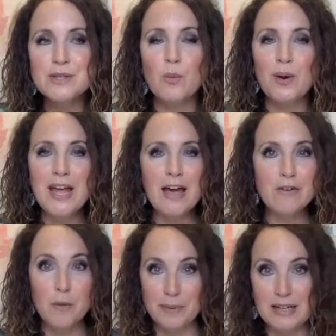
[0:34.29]
So we have
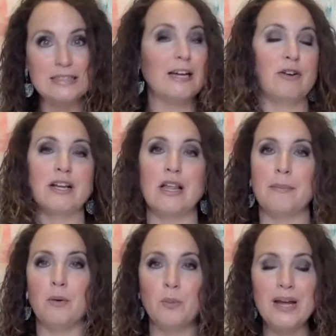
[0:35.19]
our big lettering club
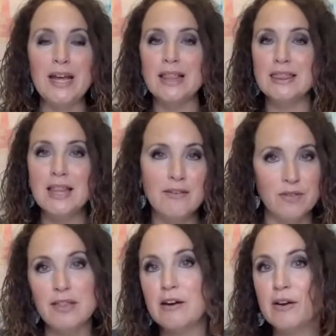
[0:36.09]
and we love
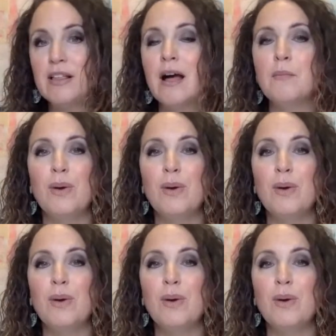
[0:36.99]
the lettering club.